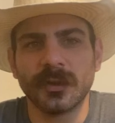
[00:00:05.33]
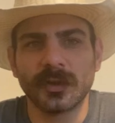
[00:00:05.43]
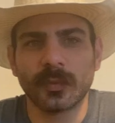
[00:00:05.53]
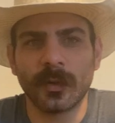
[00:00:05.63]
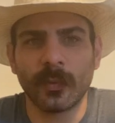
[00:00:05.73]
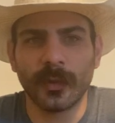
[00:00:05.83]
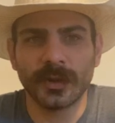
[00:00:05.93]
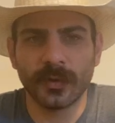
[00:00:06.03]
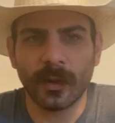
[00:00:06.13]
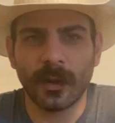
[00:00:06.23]
just want to
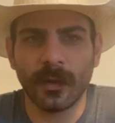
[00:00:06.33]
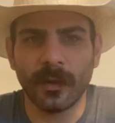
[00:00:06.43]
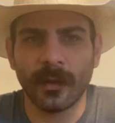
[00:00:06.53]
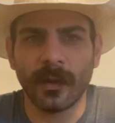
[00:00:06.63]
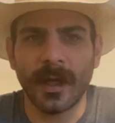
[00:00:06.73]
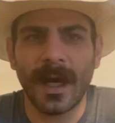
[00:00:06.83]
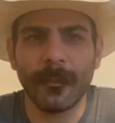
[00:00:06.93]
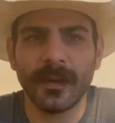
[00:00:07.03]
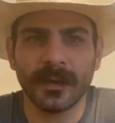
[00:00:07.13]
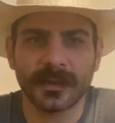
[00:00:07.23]
wish you all a
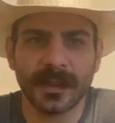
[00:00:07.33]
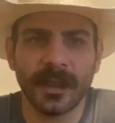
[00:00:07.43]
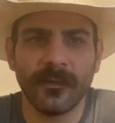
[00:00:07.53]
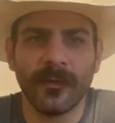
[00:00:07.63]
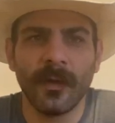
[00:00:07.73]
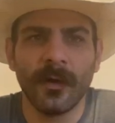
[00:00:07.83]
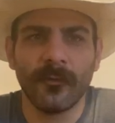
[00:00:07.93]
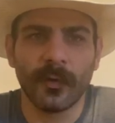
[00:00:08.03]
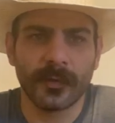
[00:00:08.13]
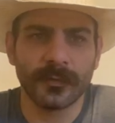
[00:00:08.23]
happy and safe
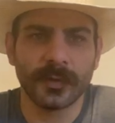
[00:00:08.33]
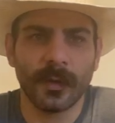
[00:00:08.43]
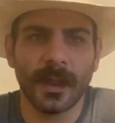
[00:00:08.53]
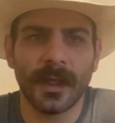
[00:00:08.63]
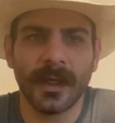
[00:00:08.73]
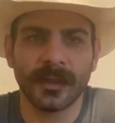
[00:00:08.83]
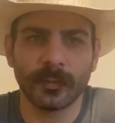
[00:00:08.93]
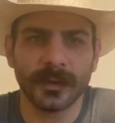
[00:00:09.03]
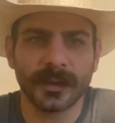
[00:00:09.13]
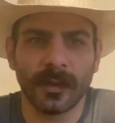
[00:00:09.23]
4th of July as
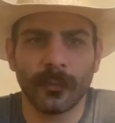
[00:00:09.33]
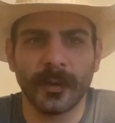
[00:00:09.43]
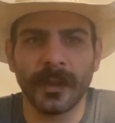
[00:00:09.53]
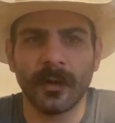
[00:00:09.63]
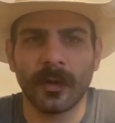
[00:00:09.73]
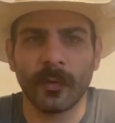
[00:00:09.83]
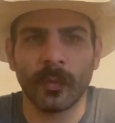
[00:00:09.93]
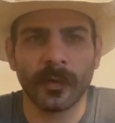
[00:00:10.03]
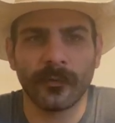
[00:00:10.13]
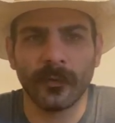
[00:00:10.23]
we celebrate our
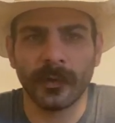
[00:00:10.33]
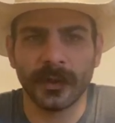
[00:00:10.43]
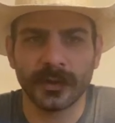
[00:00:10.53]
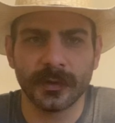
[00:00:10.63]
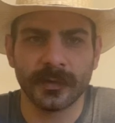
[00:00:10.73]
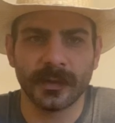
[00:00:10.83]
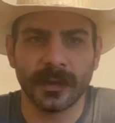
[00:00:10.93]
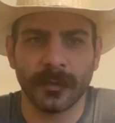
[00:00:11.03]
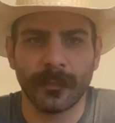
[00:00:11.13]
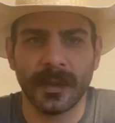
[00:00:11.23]
wonderful nation's
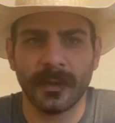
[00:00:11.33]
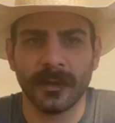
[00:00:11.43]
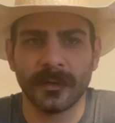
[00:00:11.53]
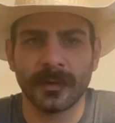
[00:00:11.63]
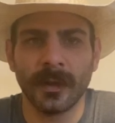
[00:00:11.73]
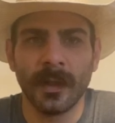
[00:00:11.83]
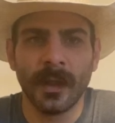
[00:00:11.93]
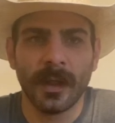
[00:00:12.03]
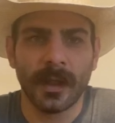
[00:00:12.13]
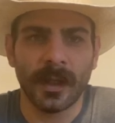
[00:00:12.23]
independence
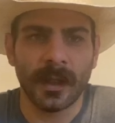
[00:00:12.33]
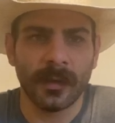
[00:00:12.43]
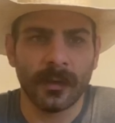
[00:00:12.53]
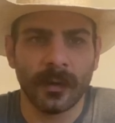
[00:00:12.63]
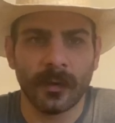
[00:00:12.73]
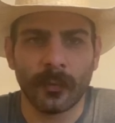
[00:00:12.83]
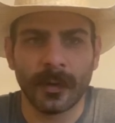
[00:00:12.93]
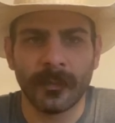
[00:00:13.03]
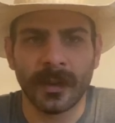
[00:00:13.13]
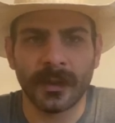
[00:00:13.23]
and
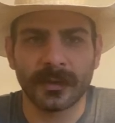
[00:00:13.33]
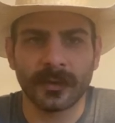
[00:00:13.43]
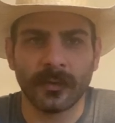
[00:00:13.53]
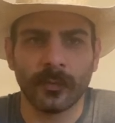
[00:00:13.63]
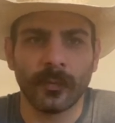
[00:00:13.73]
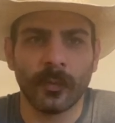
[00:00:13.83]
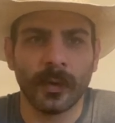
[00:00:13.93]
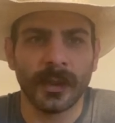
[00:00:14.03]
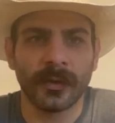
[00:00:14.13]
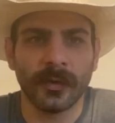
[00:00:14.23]
reminisce on
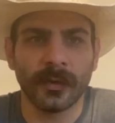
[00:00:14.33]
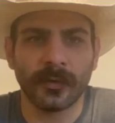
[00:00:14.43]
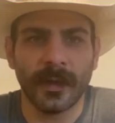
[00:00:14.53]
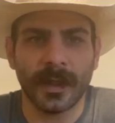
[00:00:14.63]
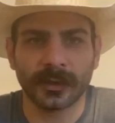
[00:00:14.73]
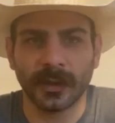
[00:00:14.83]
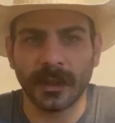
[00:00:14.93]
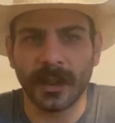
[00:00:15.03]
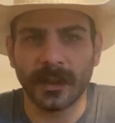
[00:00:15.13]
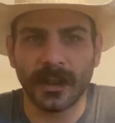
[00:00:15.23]
what it took to actually
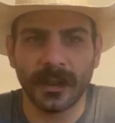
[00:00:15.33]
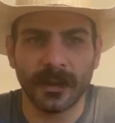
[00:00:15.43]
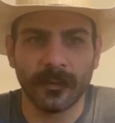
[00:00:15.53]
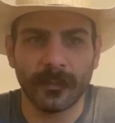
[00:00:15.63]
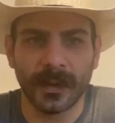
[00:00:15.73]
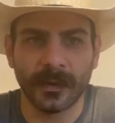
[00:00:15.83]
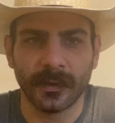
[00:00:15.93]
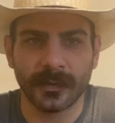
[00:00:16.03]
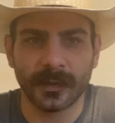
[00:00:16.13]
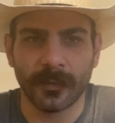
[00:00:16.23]
get that
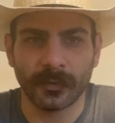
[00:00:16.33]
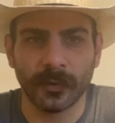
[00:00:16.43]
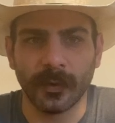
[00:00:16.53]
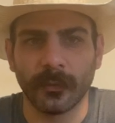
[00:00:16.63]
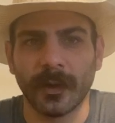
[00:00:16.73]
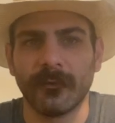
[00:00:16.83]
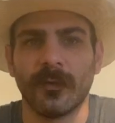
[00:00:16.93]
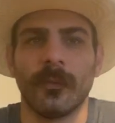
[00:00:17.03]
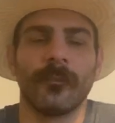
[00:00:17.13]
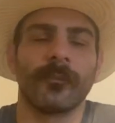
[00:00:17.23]
independence. I'm truly grateful.